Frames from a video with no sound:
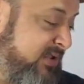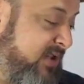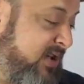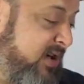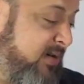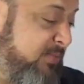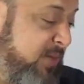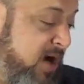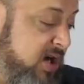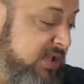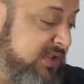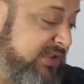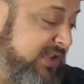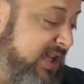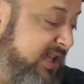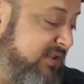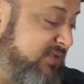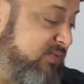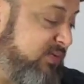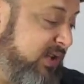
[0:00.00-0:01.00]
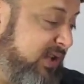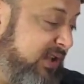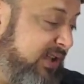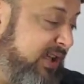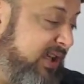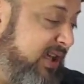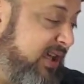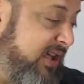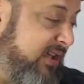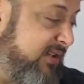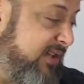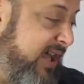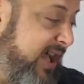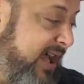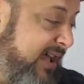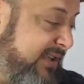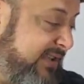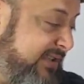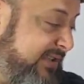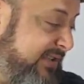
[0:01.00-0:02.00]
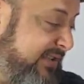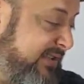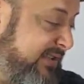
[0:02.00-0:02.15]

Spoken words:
Marcus King's really good, yes.